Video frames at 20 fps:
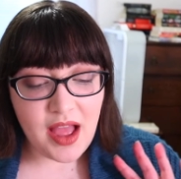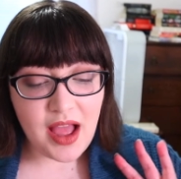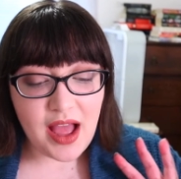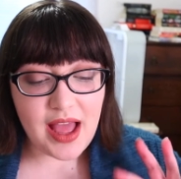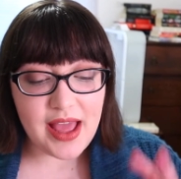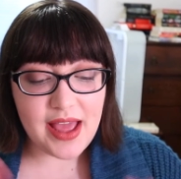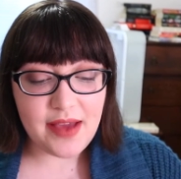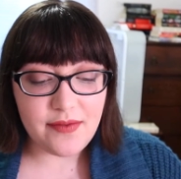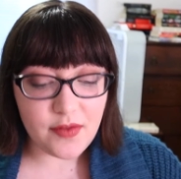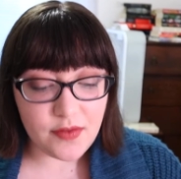
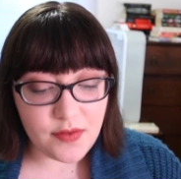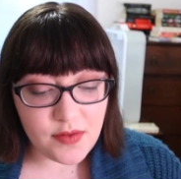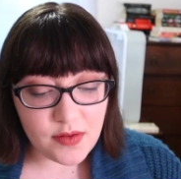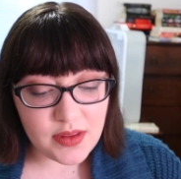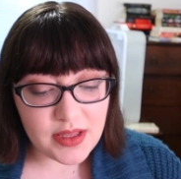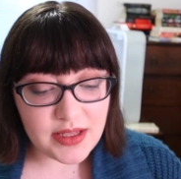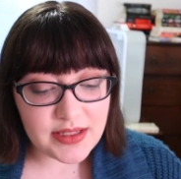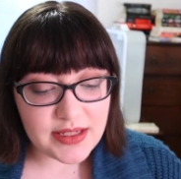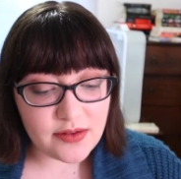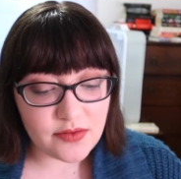I have a few
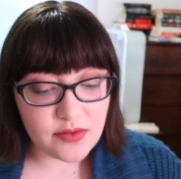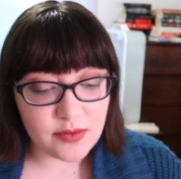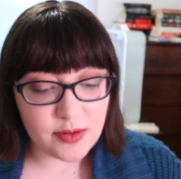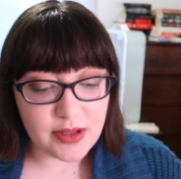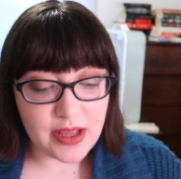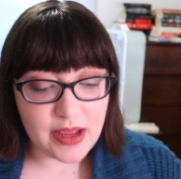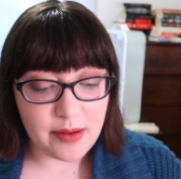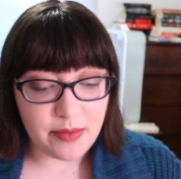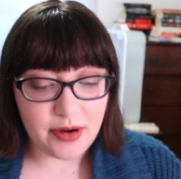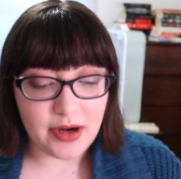things out from the
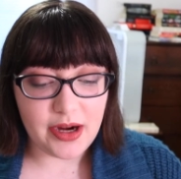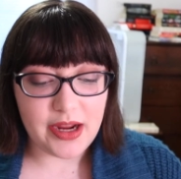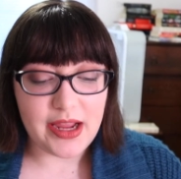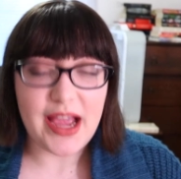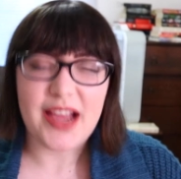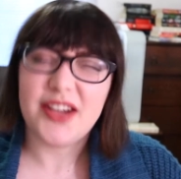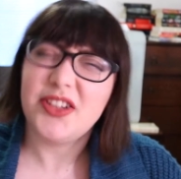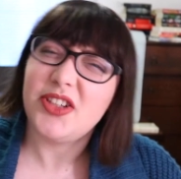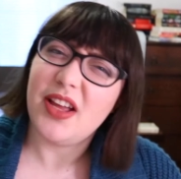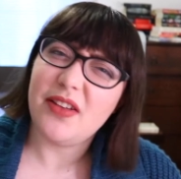library.
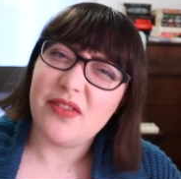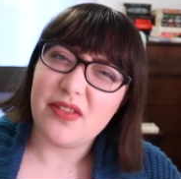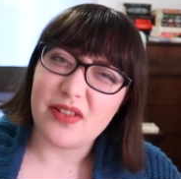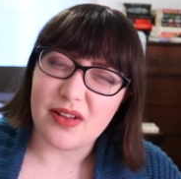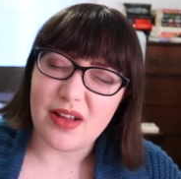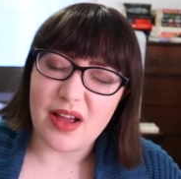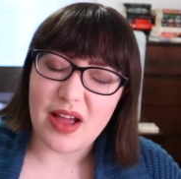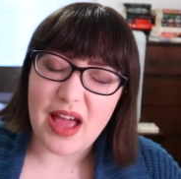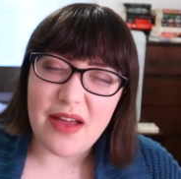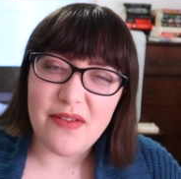Actually, I have, a,
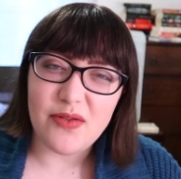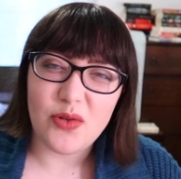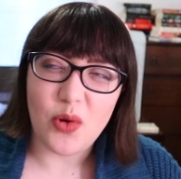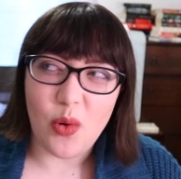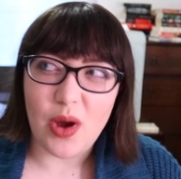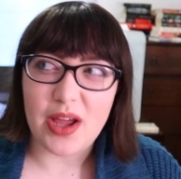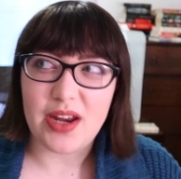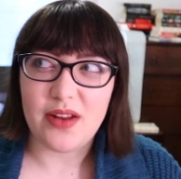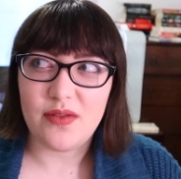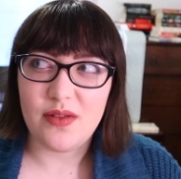I have
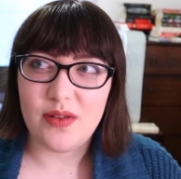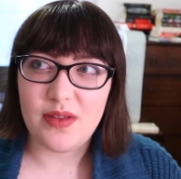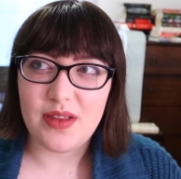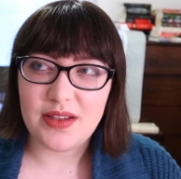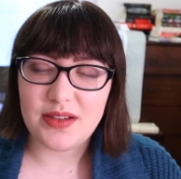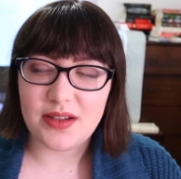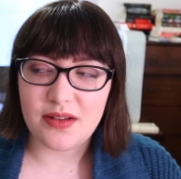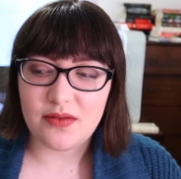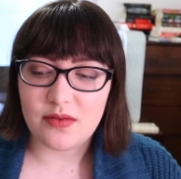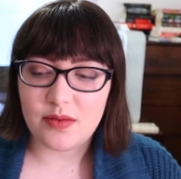quite a few
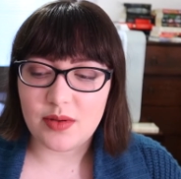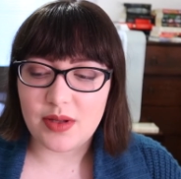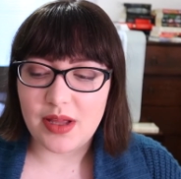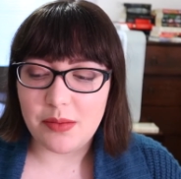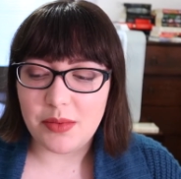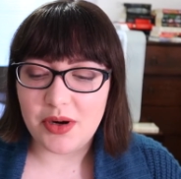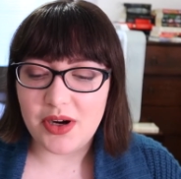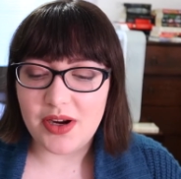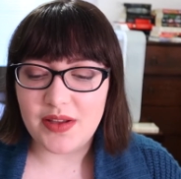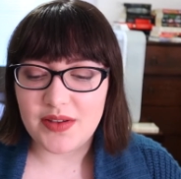things out from the
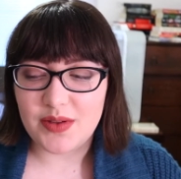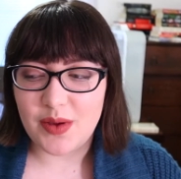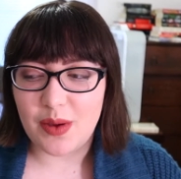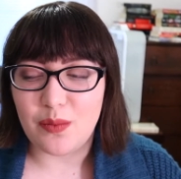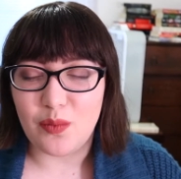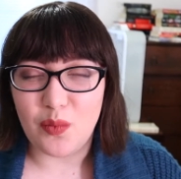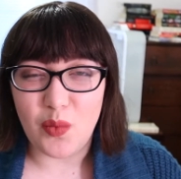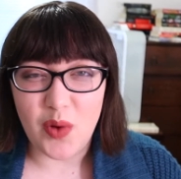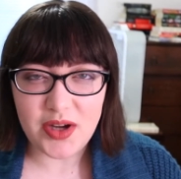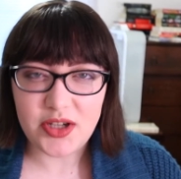library, so
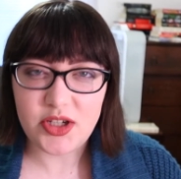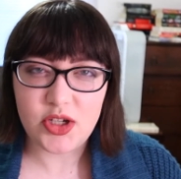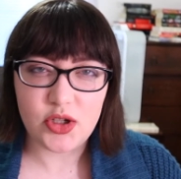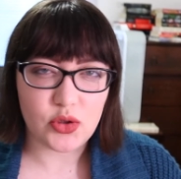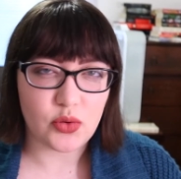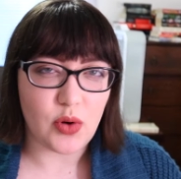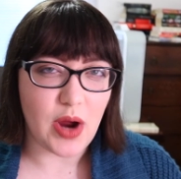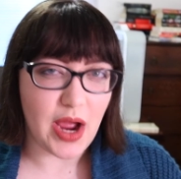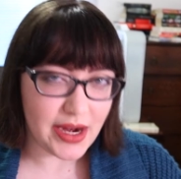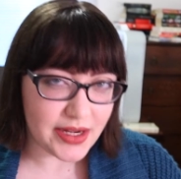I want to
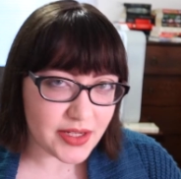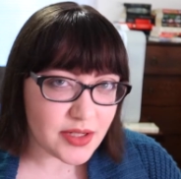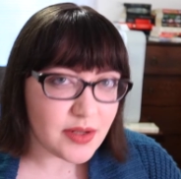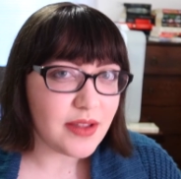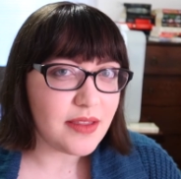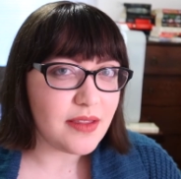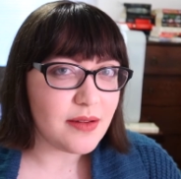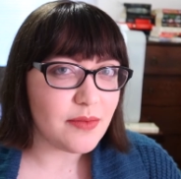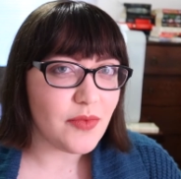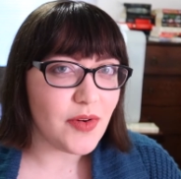try to
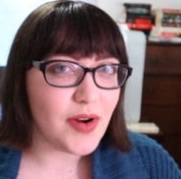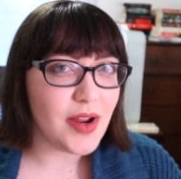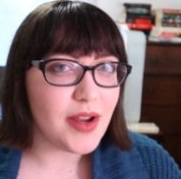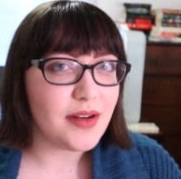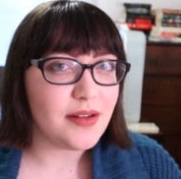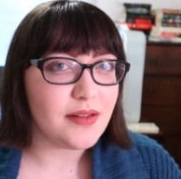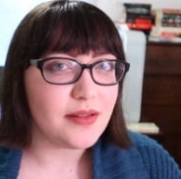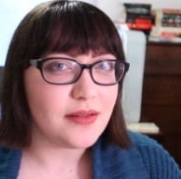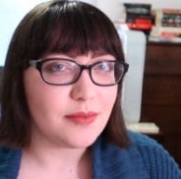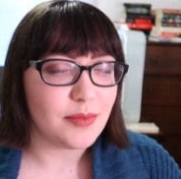get them
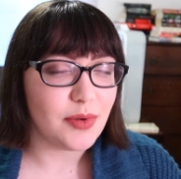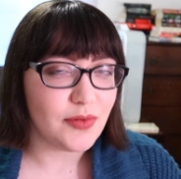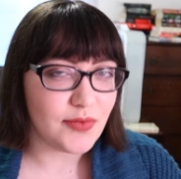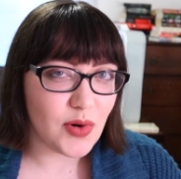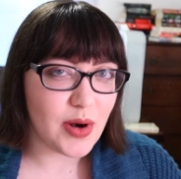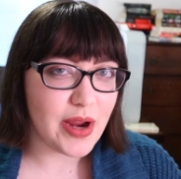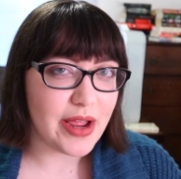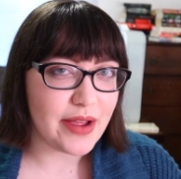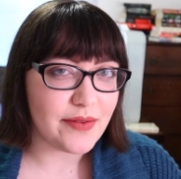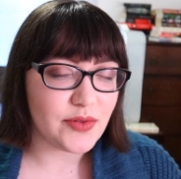read
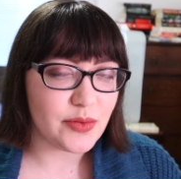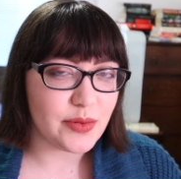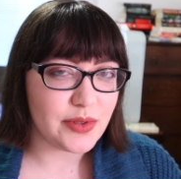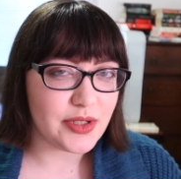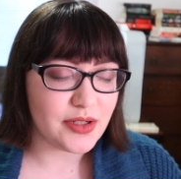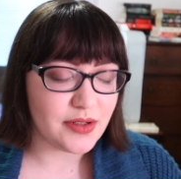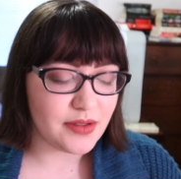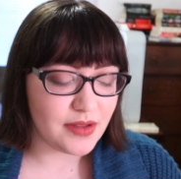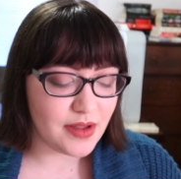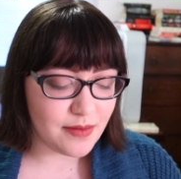before I have to
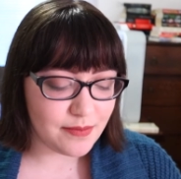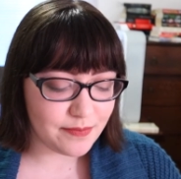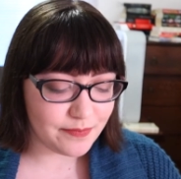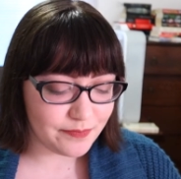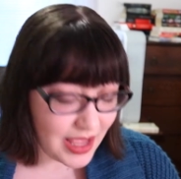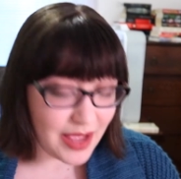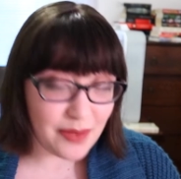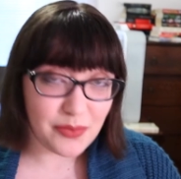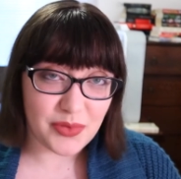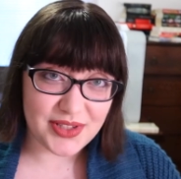return
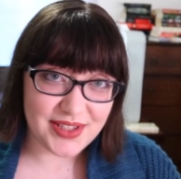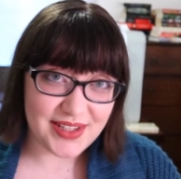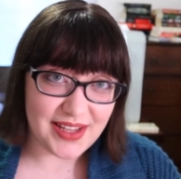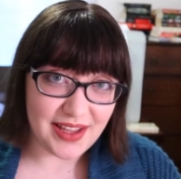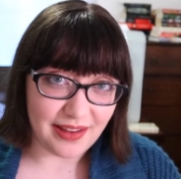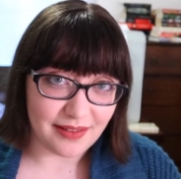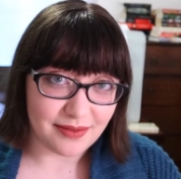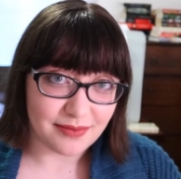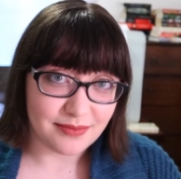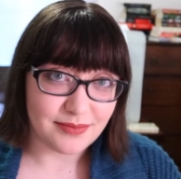them, and we'll
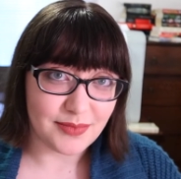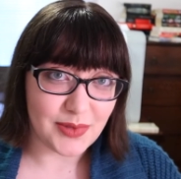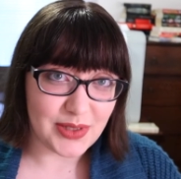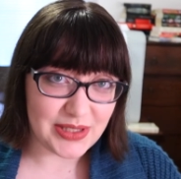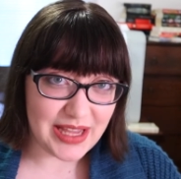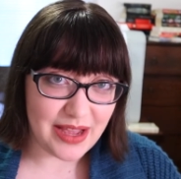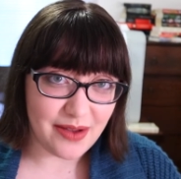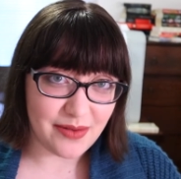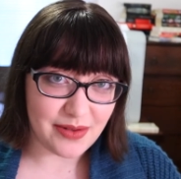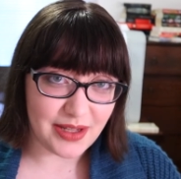see. We'll
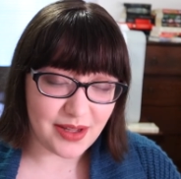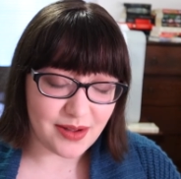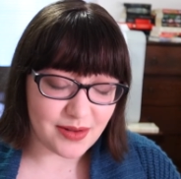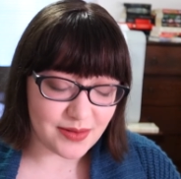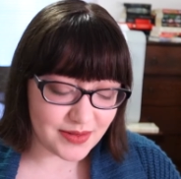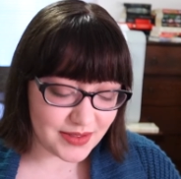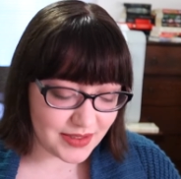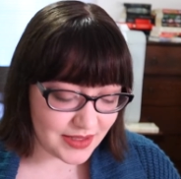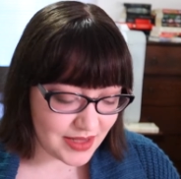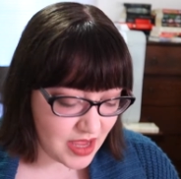see how it
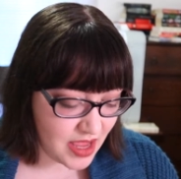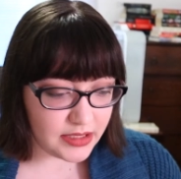goes.